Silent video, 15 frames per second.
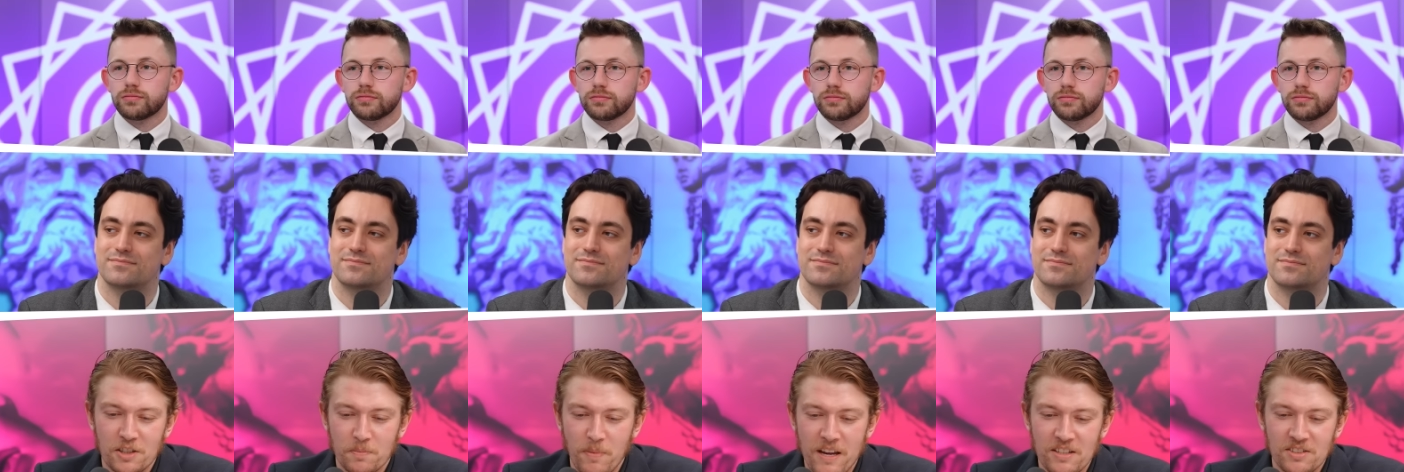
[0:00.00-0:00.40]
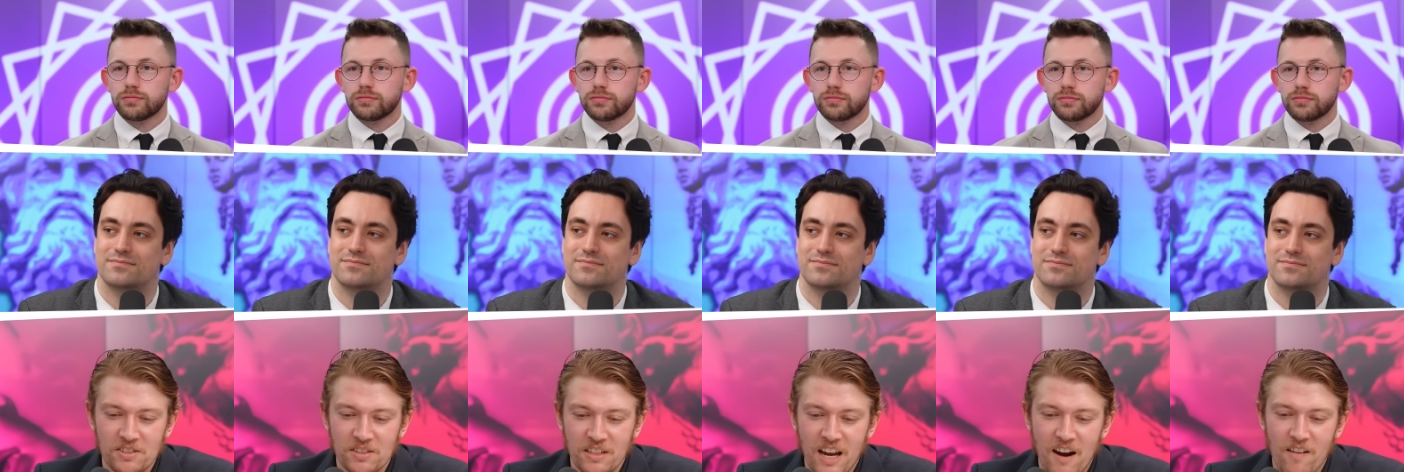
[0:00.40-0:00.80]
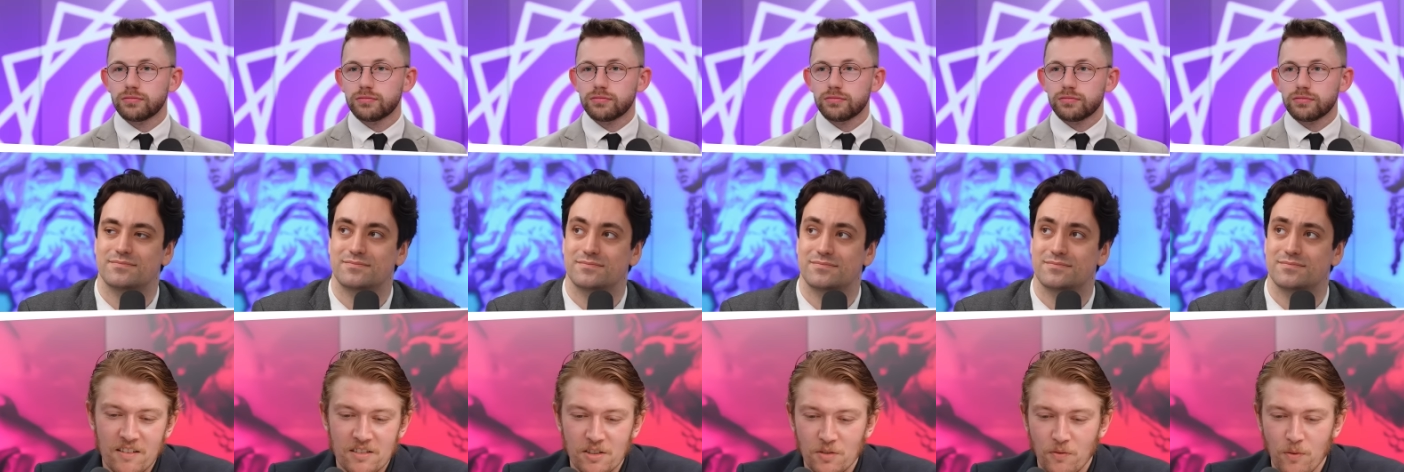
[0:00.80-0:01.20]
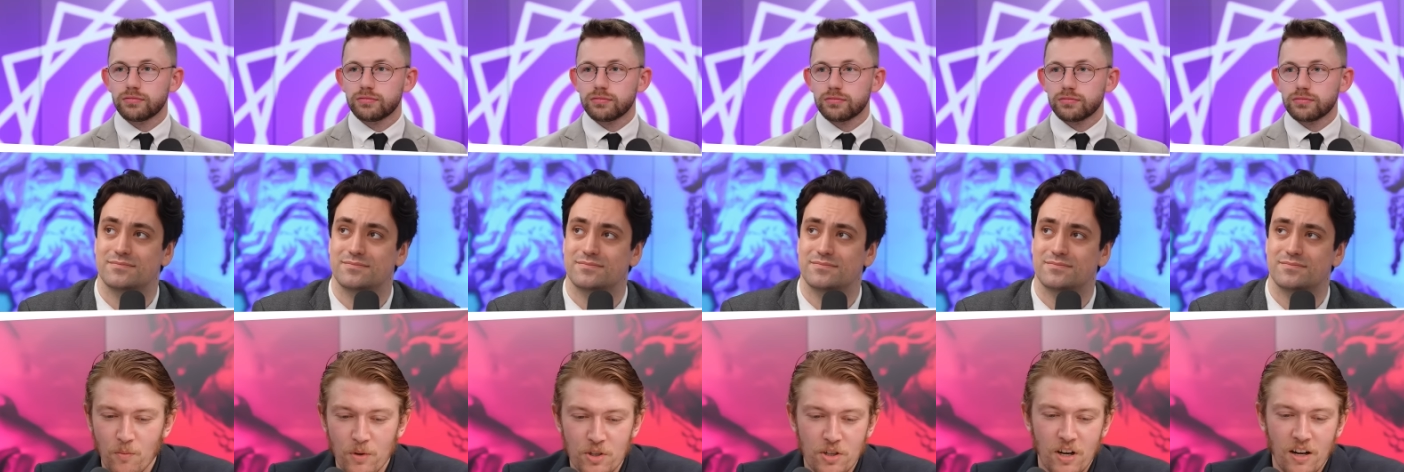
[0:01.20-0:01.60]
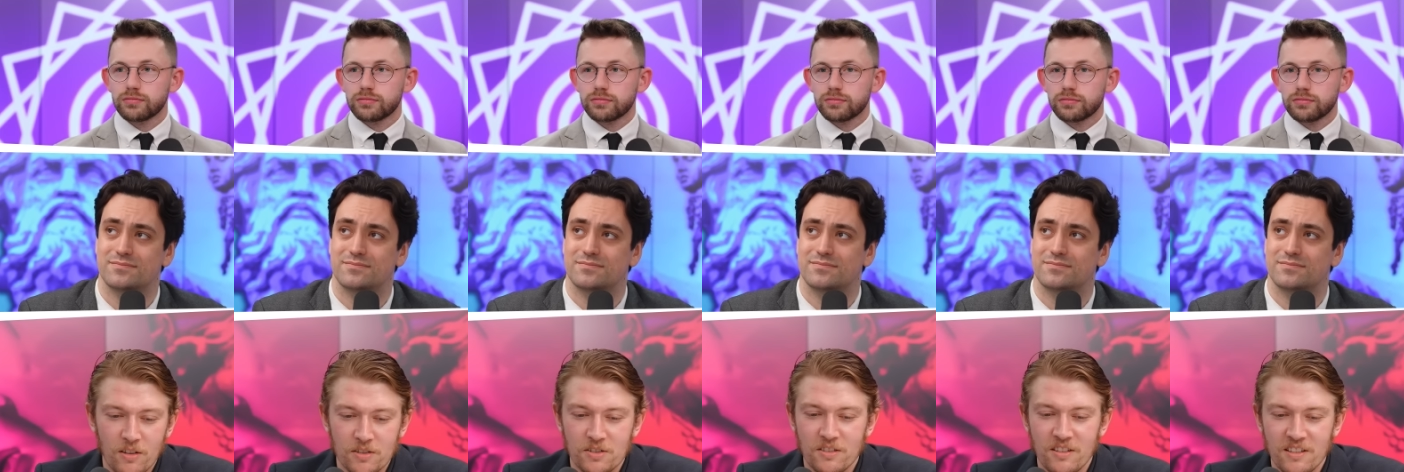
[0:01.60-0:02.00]
Speaker 1: spaces and characters from which
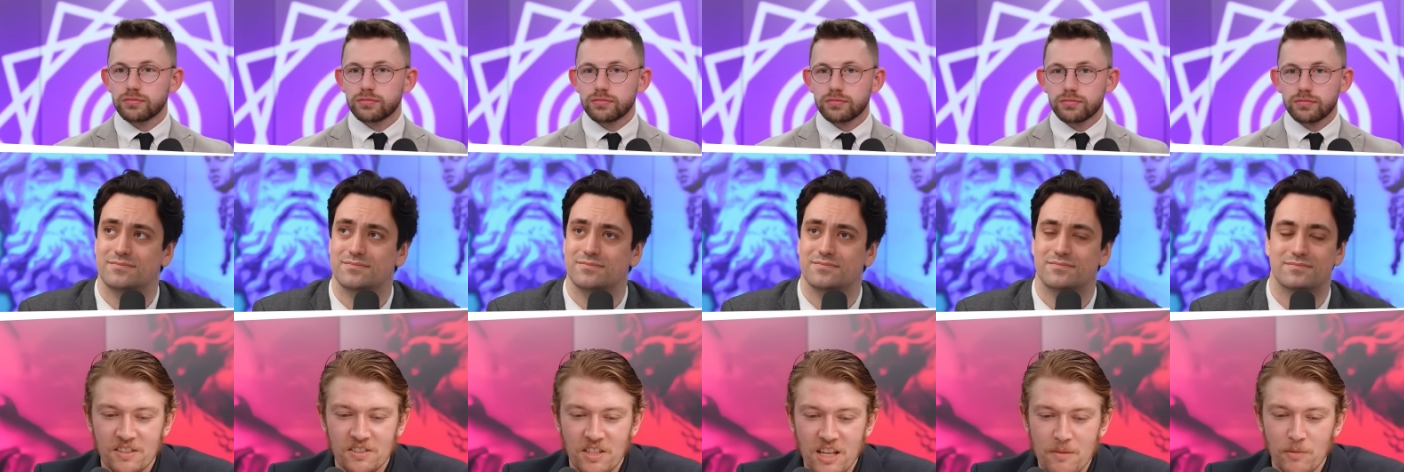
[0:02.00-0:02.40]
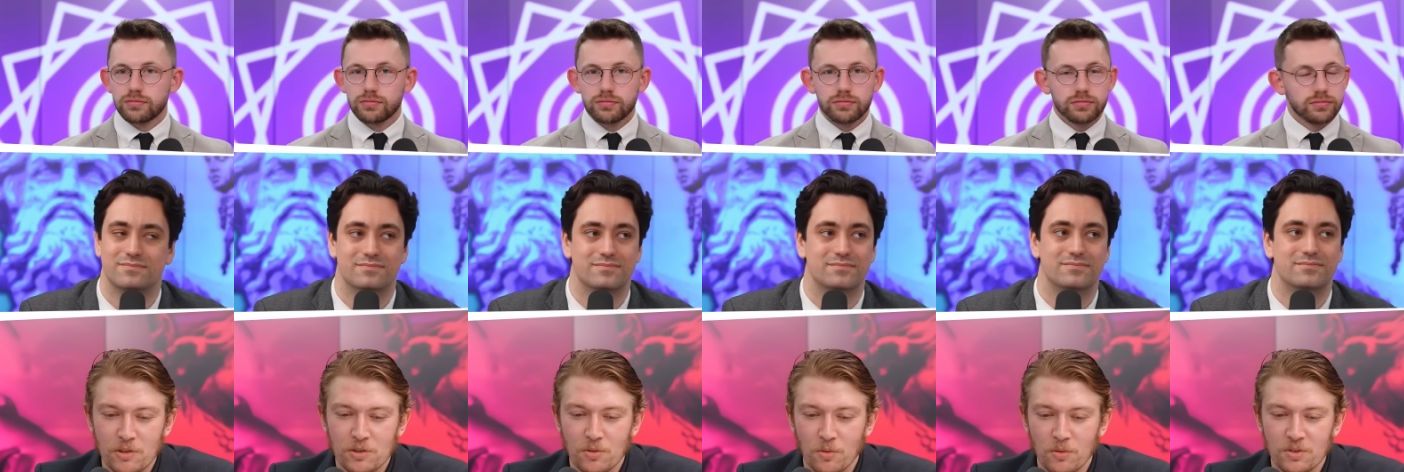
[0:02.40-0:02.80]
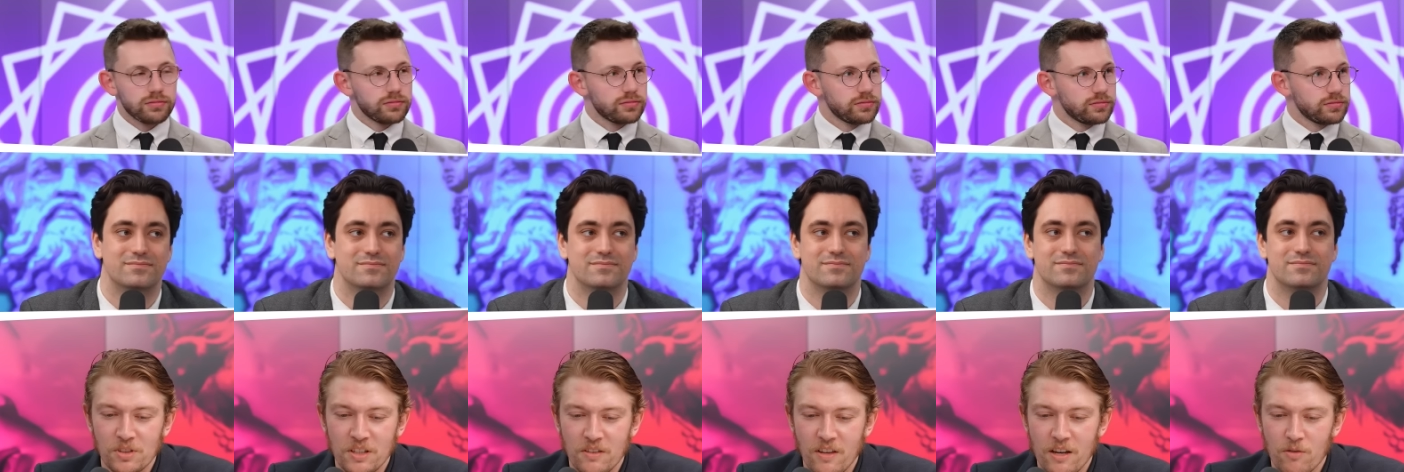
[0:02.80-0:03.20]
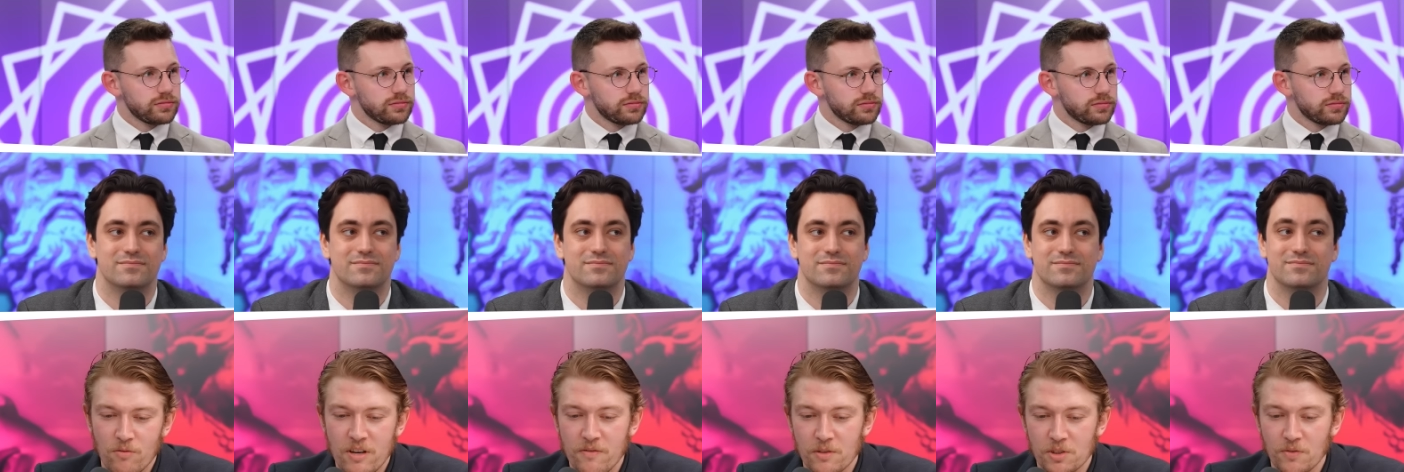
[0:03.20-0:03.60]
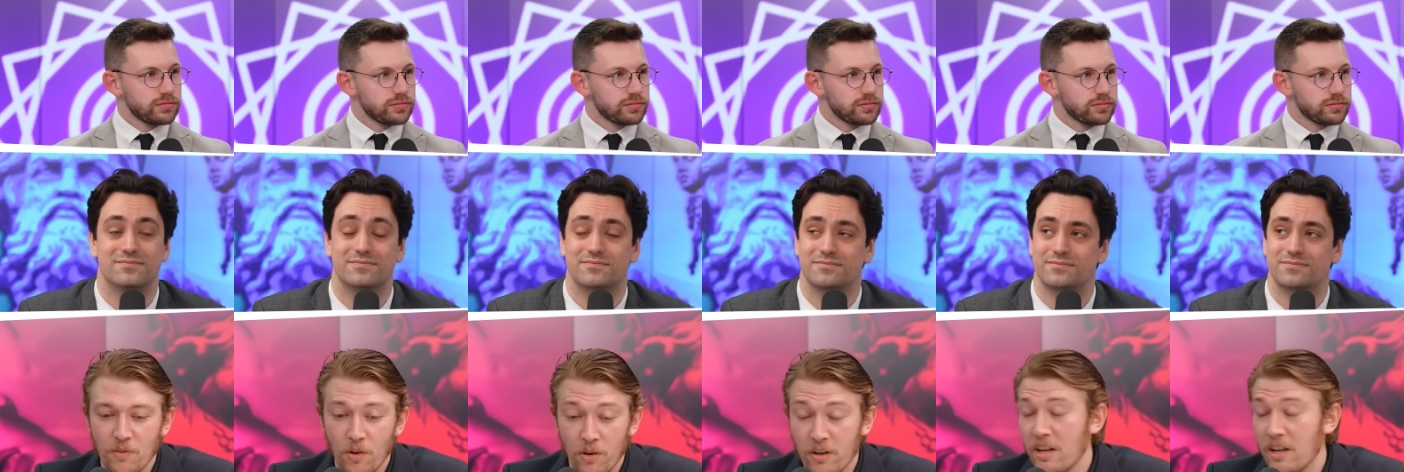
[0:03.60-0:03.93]
Carlson and his team are sourcing their grievance fodder.